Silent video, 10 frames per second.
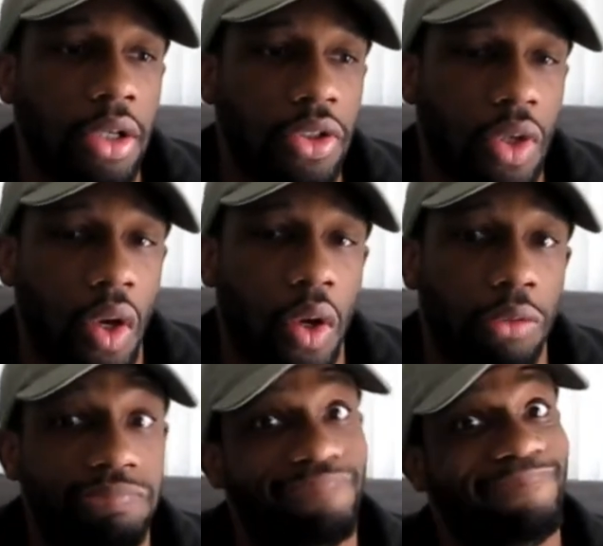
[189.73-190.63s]

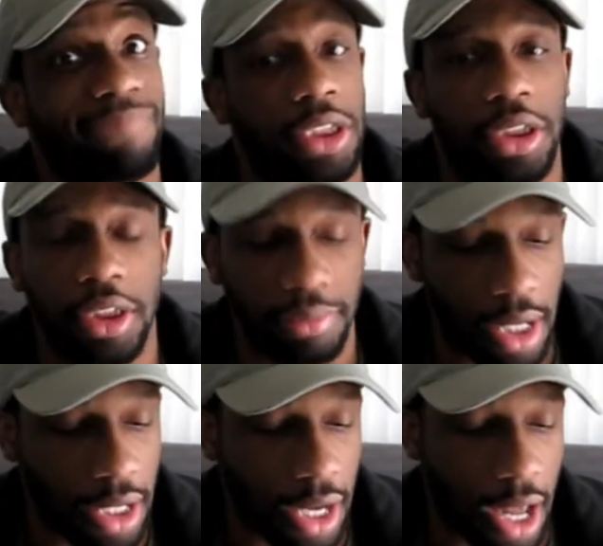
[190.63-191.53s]
So that's just
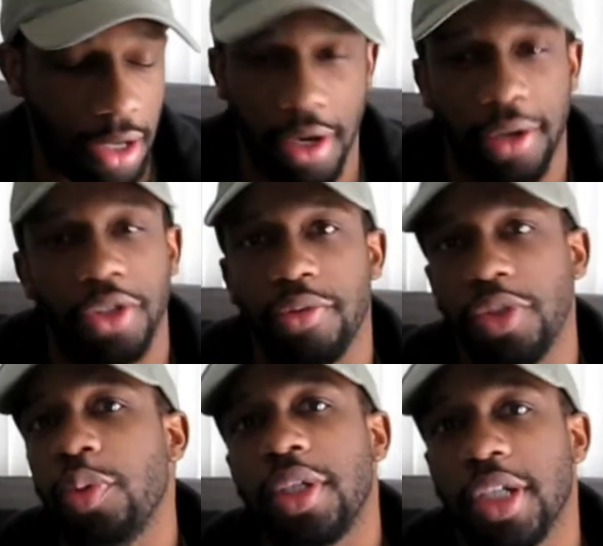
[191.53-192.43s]

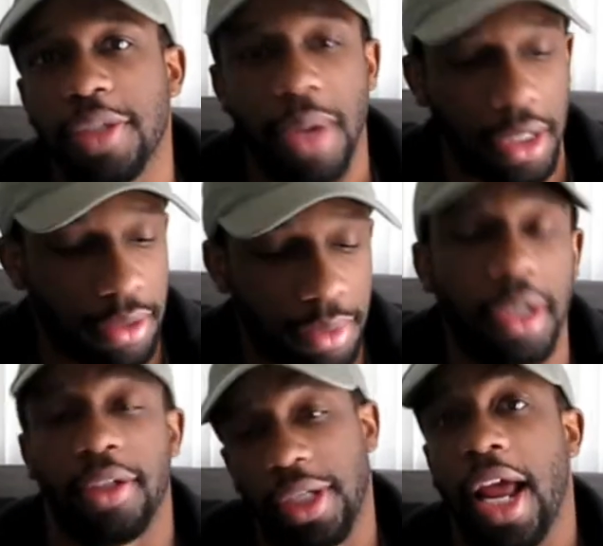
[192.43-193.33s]
you wouldn't expect it,
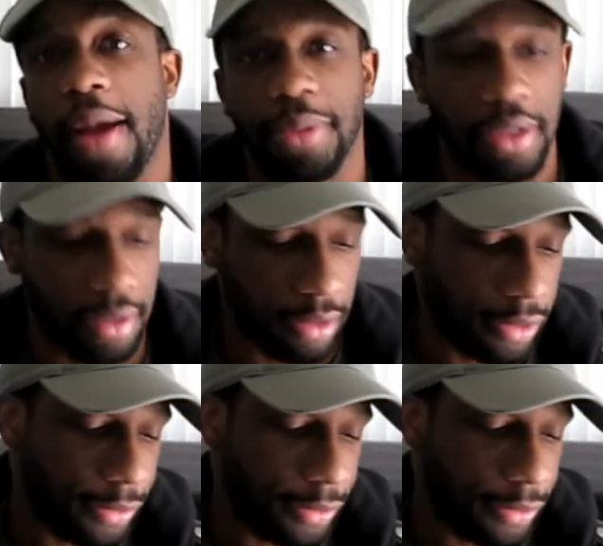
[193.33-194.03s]
but it happens.